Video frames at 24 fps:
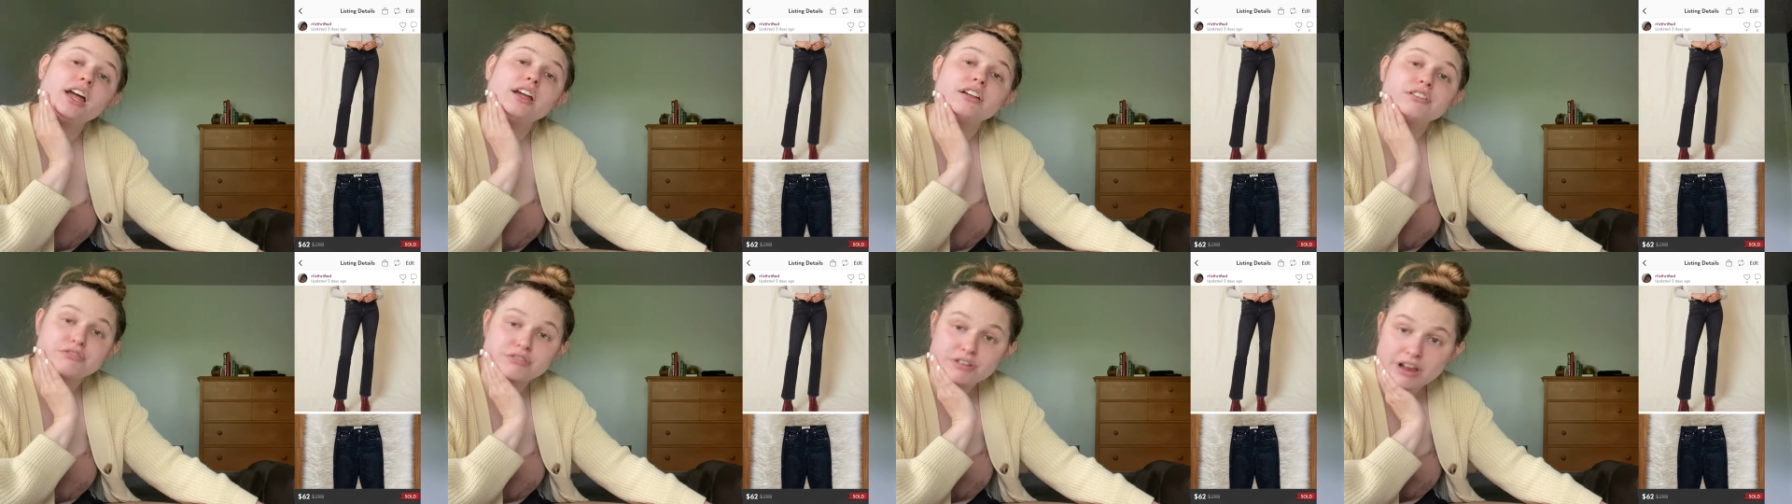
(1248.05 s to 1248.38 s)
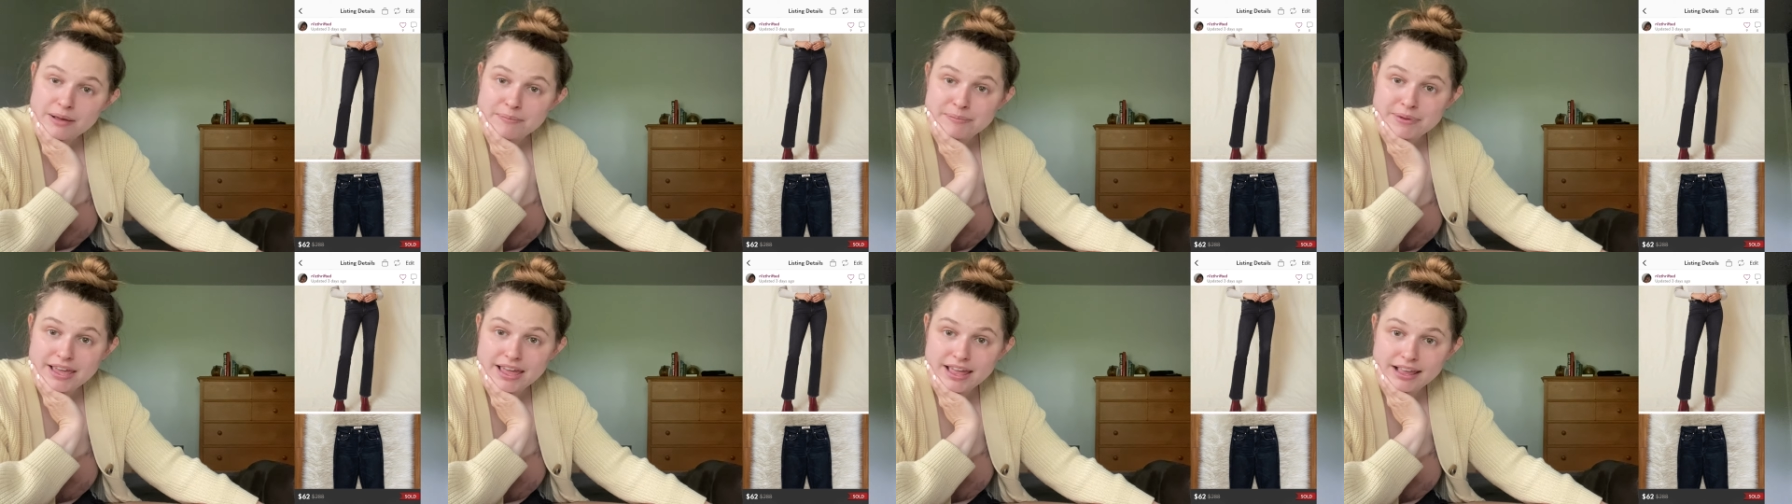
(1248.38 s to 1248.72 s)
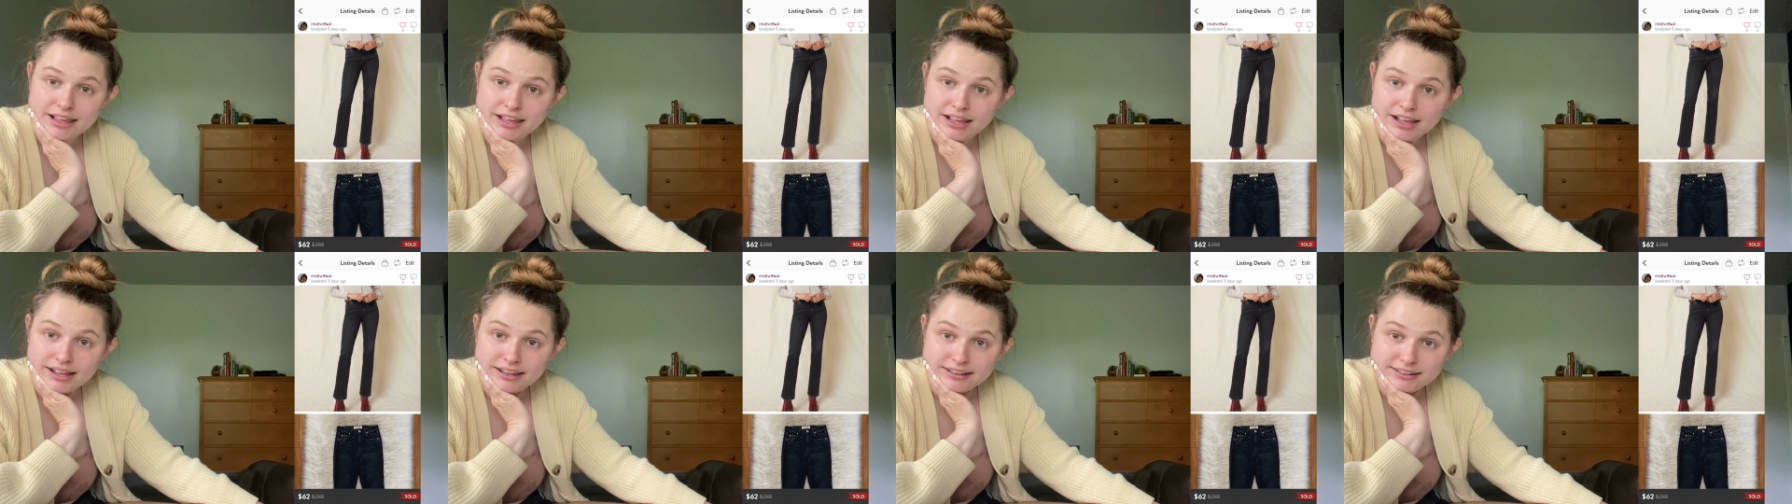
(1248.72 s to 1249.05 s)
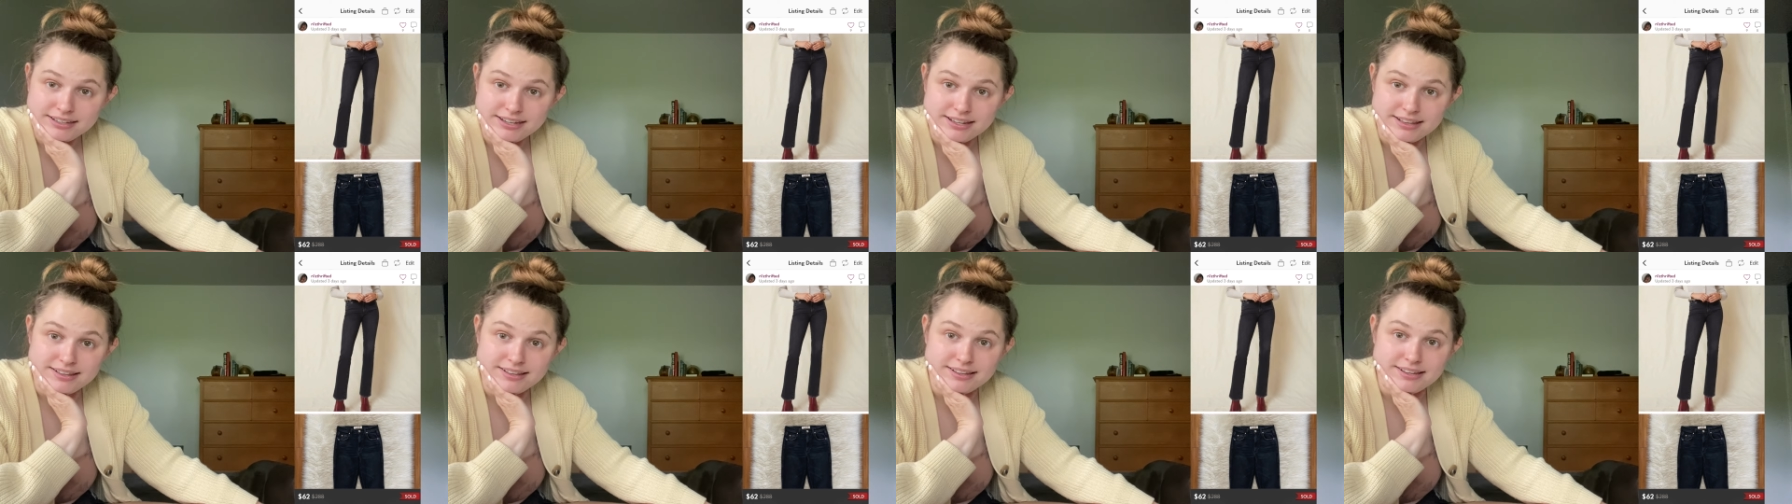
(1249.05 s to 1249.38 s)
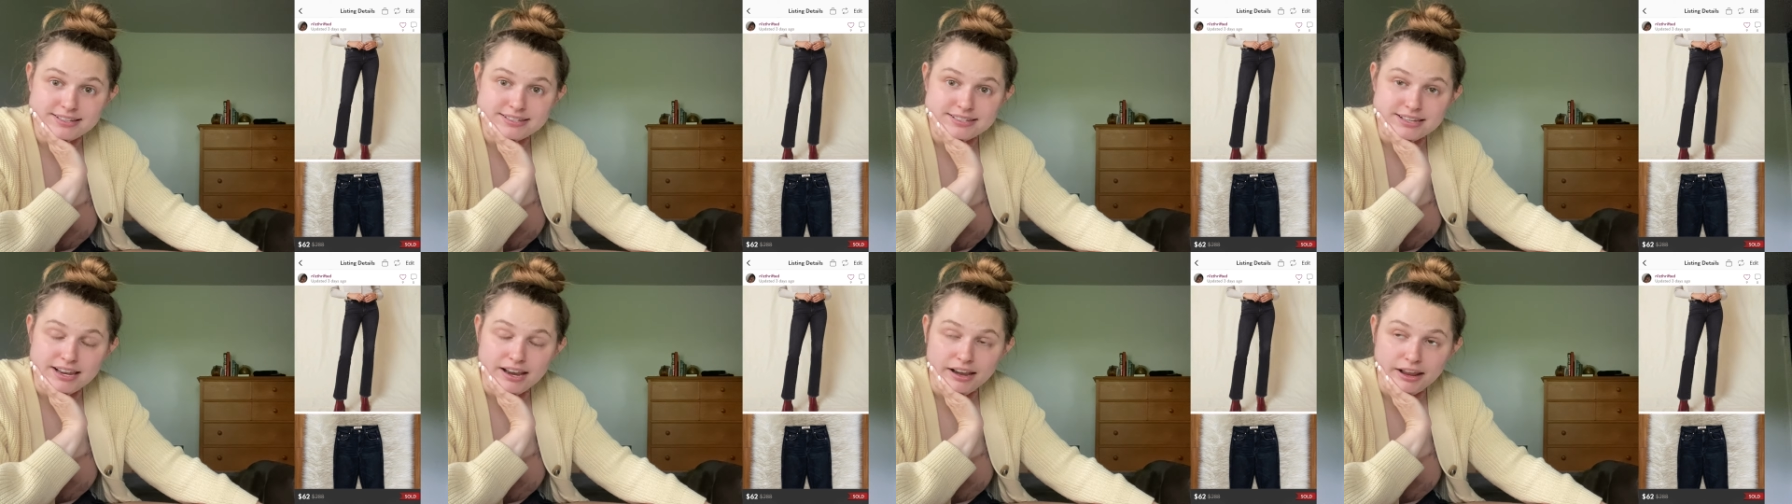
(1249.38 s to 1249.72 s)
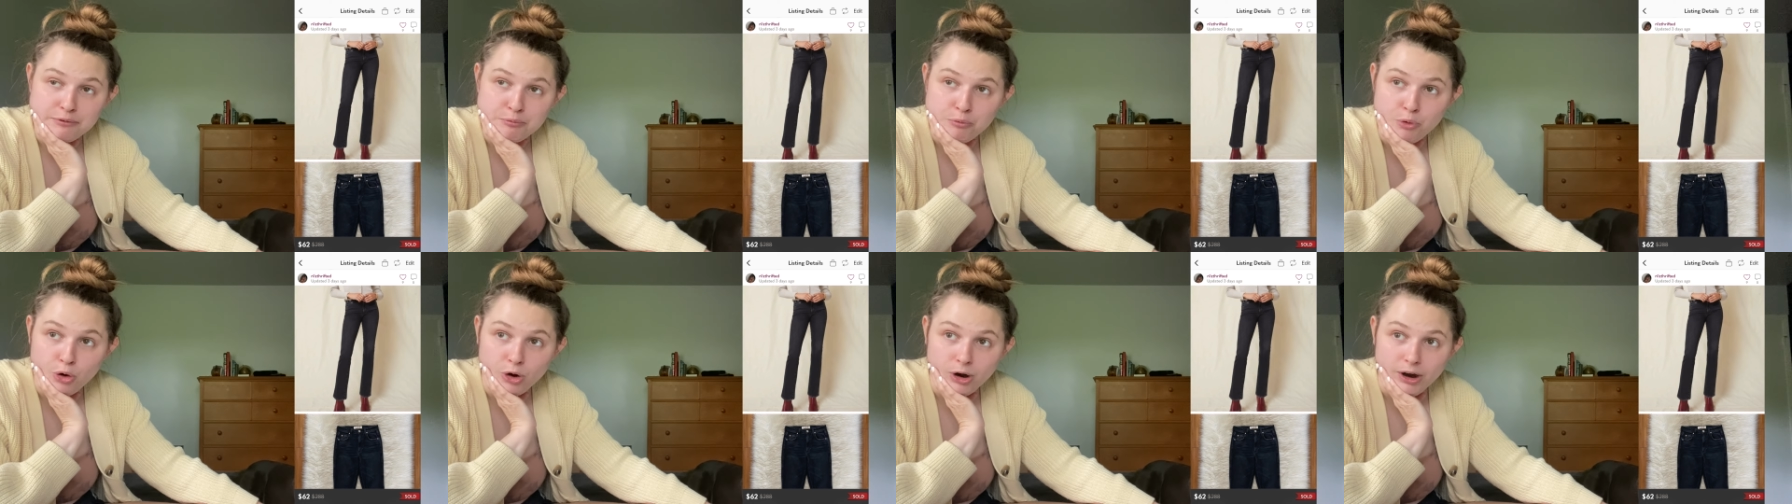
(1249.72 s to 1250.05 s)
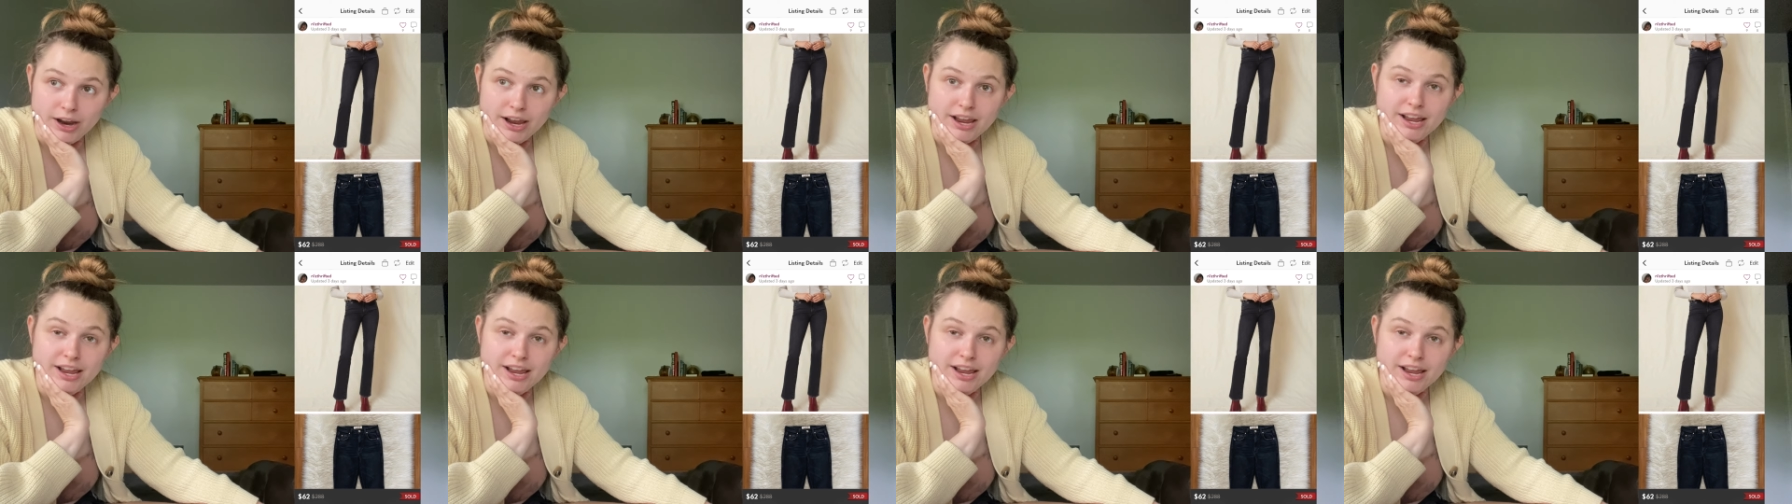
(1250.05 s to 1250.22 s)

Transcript: to not be hanging on to these anymore.